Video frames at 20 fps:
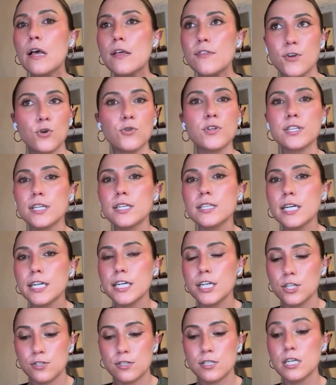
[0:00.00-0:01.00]
The only thing that
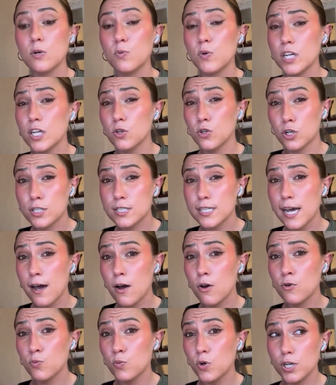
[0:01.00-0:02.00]
he could see when he looked
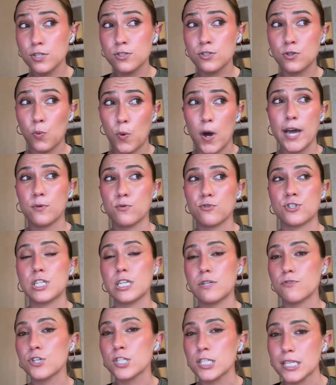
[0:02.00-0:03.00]
down was the wide
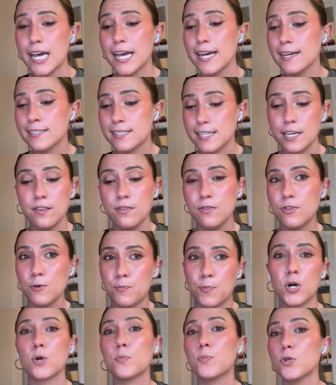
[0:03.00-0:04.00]
receiver's legs and the
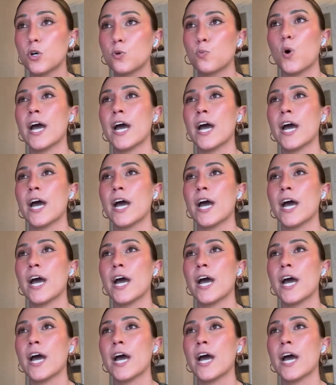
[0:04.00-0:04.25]
purple and